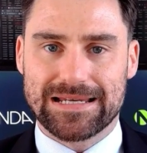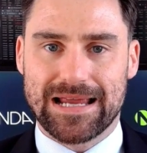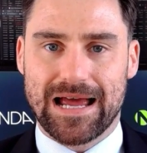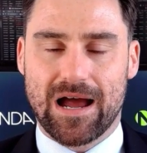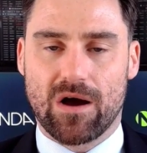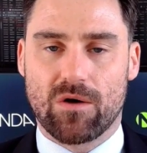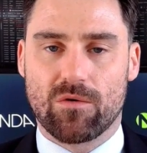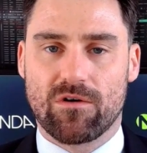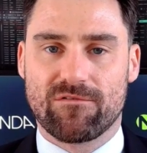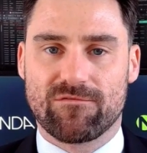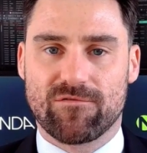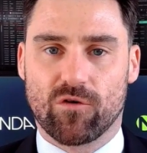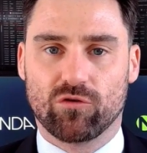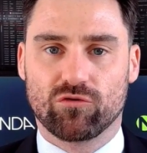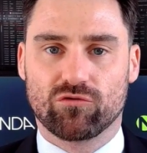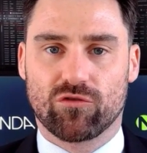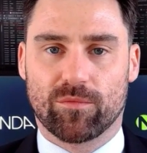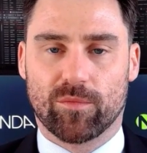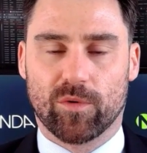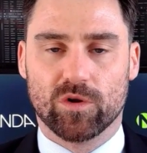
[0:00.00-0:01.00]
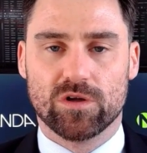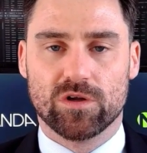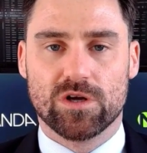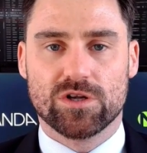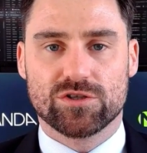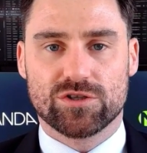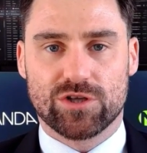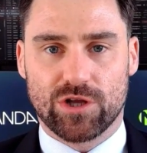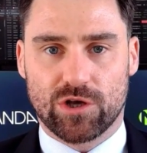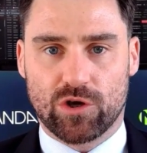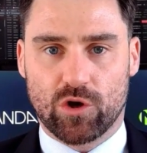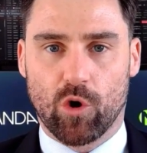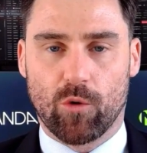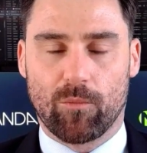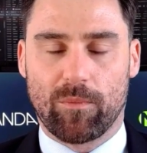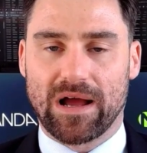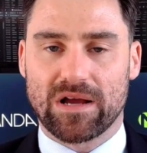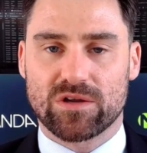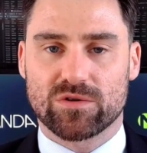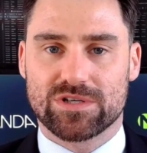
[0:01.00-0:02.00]
now are vulnerable to the
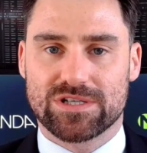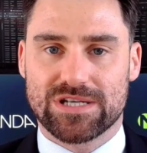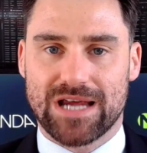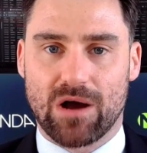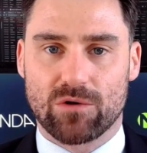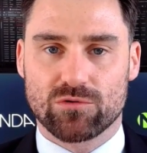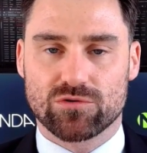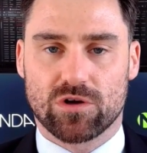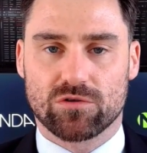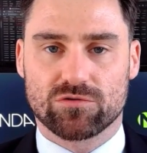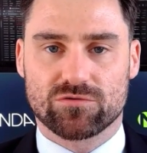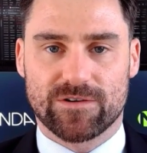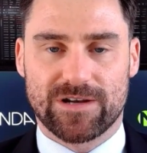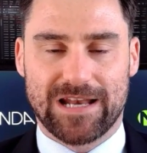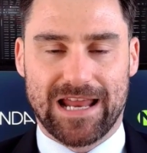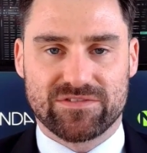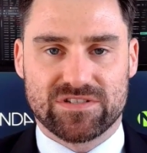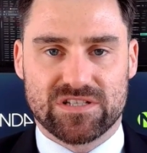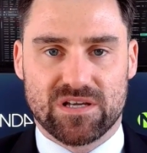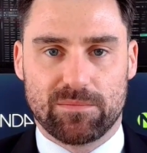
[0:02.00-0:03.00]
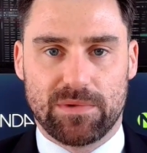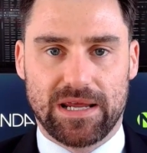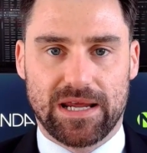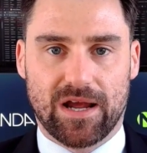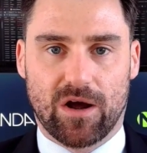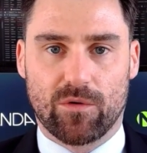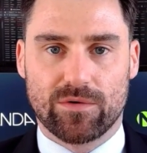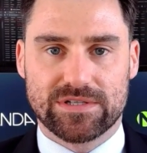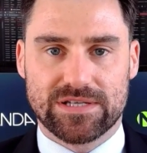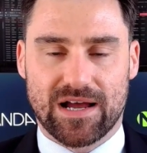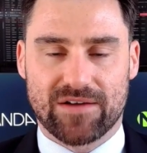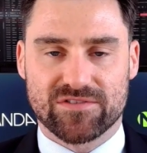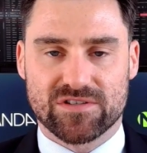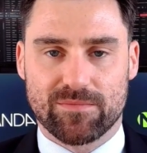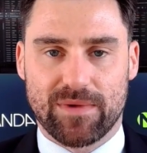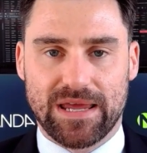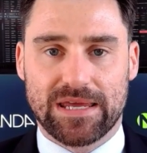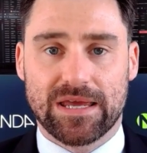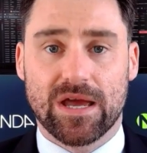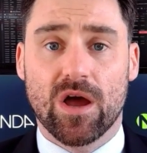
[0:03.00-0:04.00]
cutbacks which households are inevitably going to have to
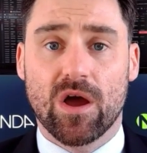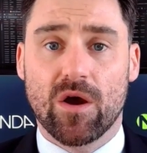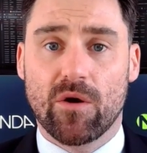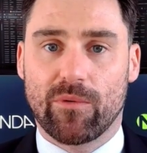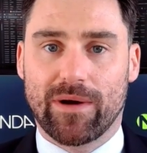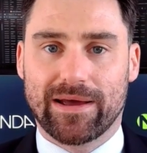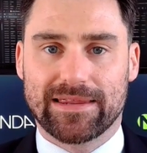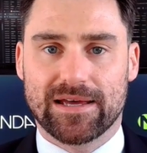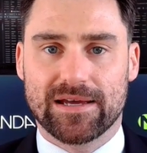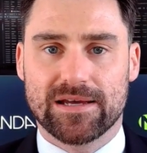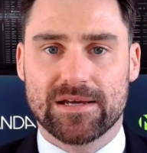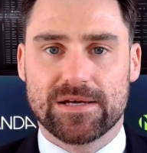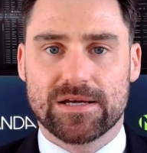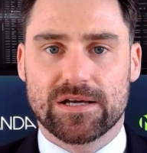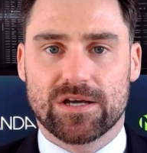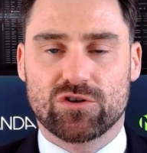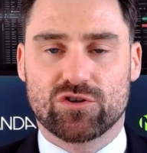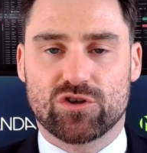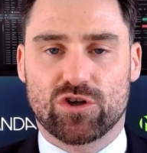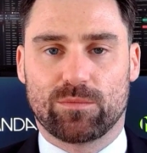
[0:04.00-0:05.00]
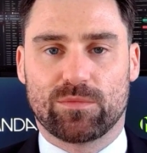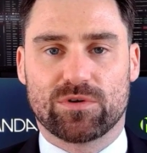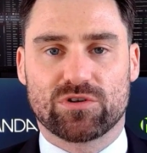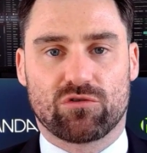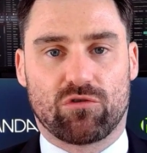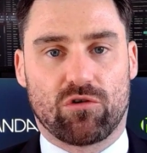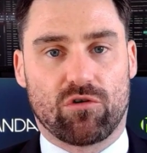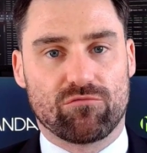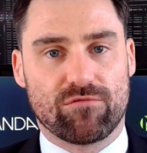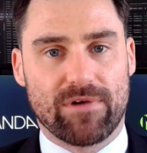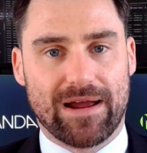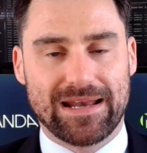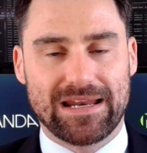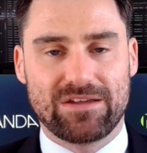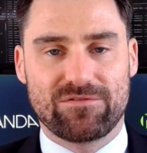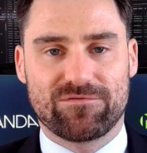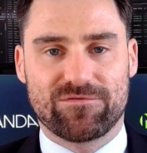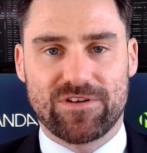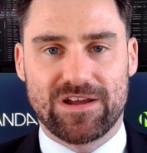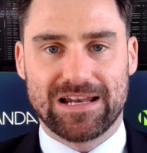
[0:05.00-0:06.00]
make, whether consumers are
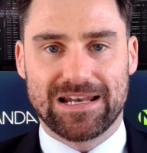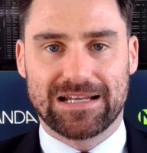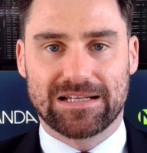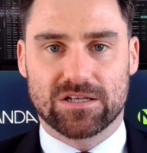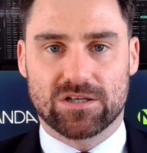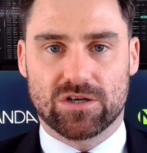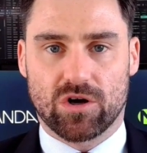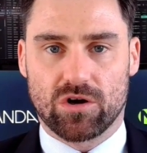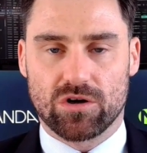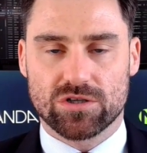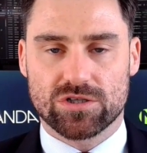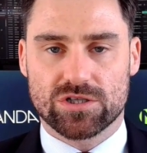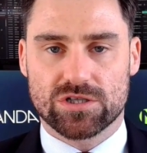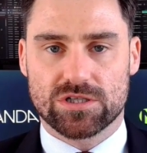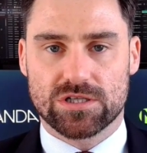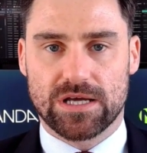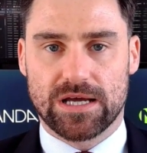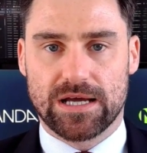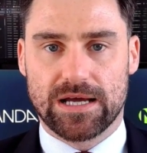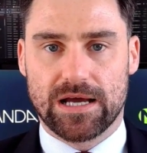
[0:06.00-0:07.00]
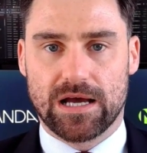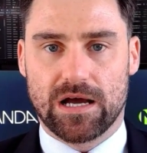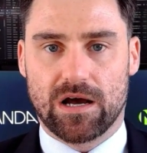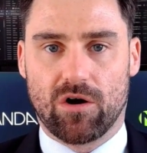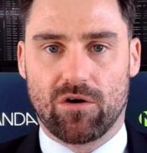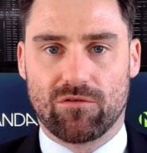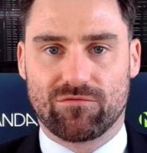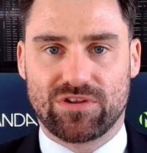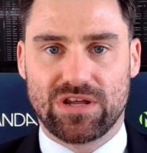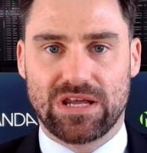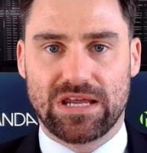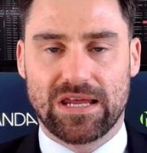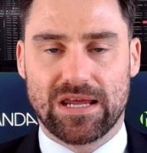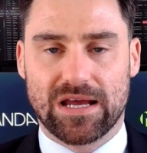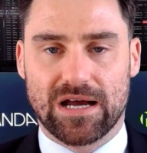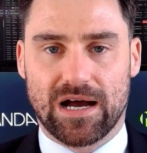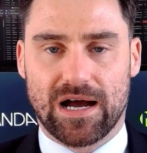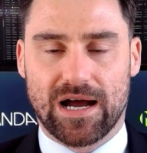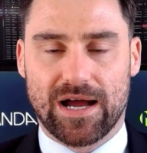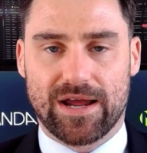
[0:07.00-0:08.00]
already feeling the cost of the
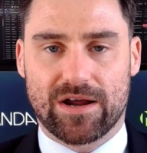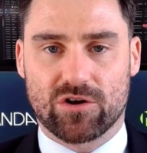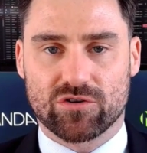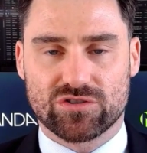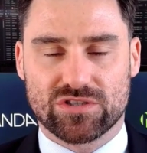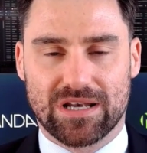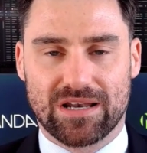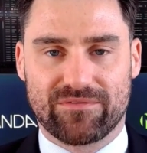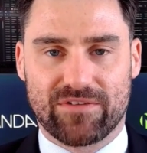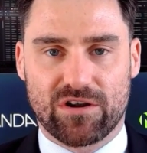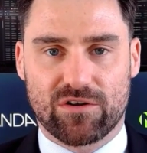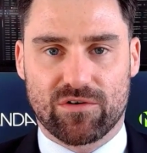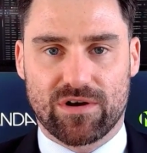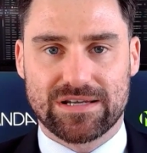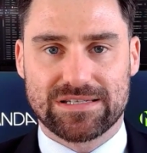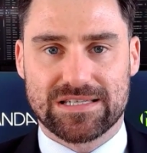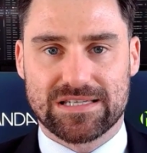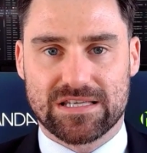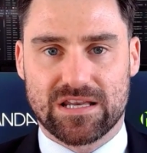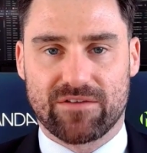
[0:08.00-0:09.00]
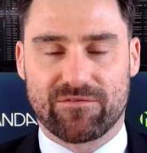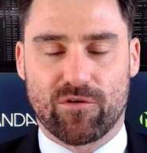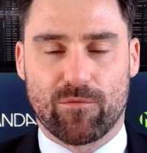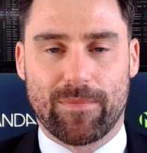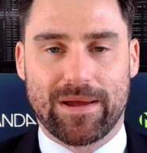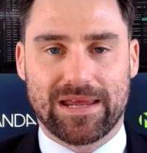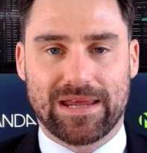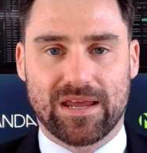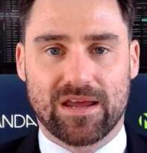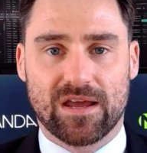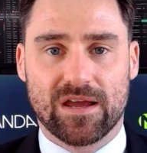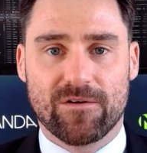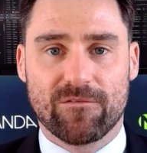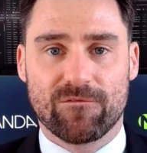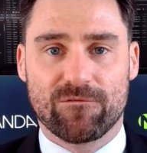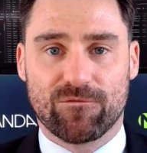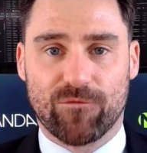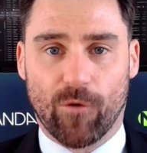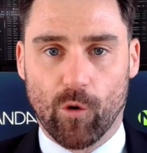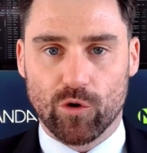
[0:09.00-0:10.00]
higher cost of living crisis and therefore making
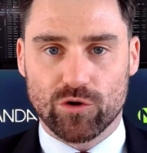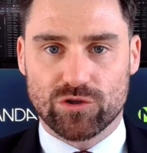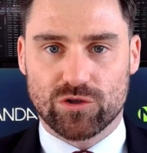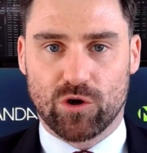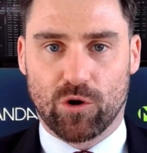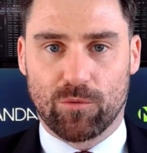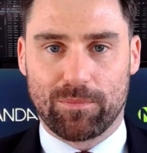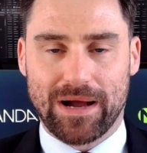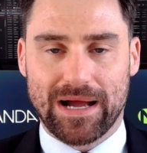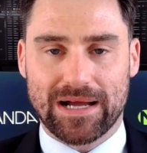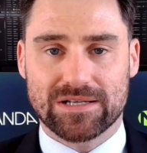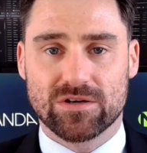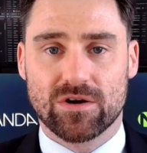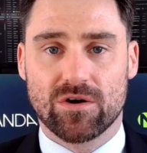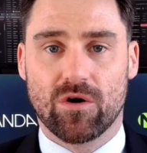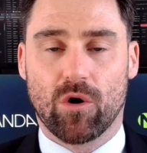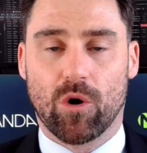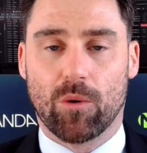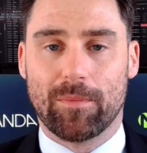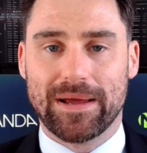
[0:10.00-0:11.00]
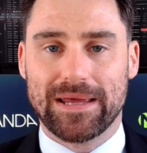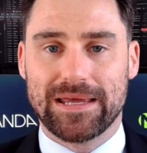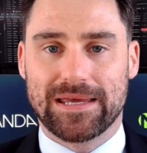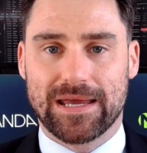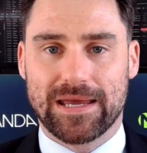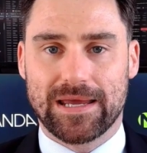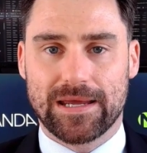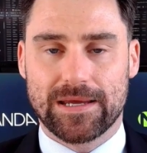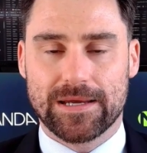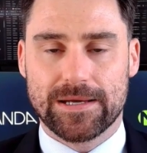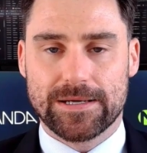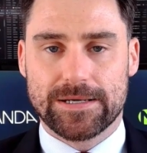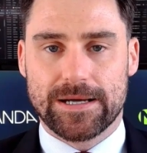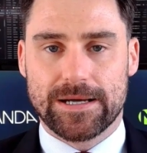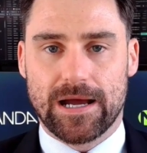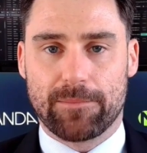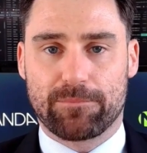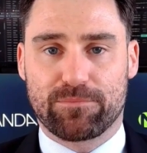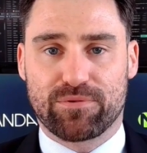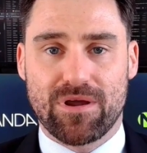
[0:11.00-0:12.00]
forced cutbacks, or making
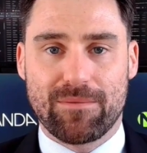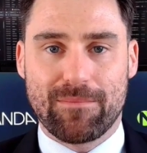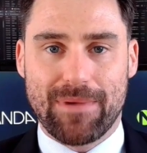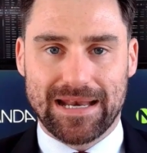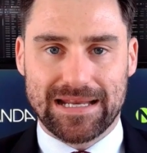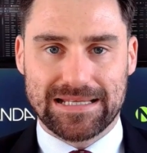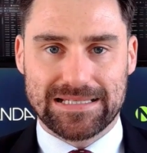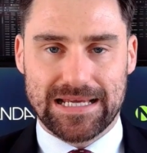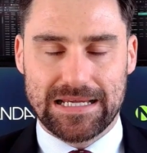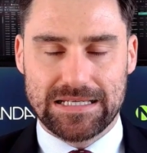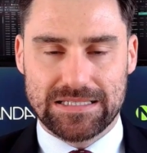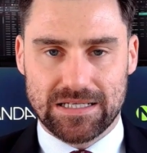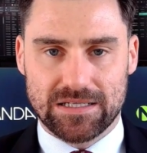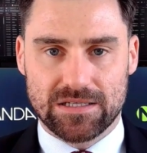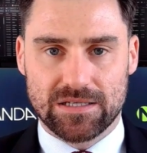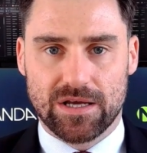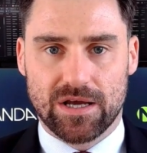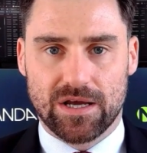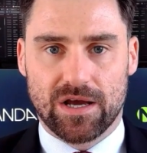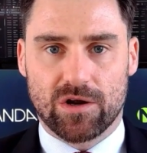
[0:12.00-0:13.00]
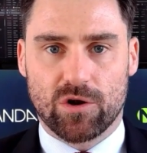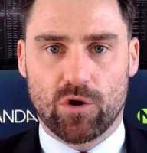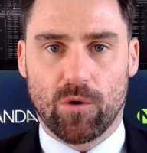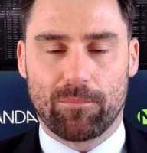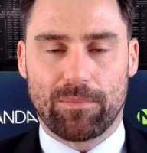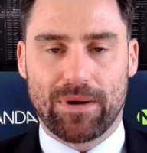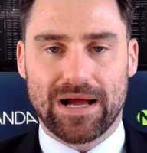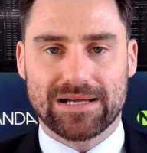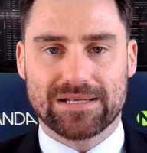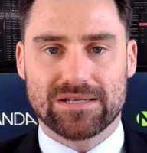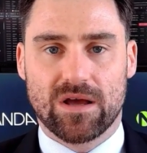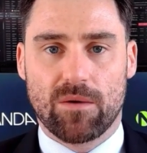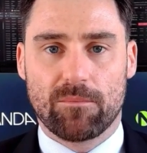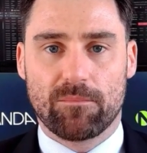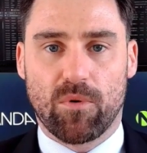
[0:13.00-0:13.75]
premeditated cutbacks.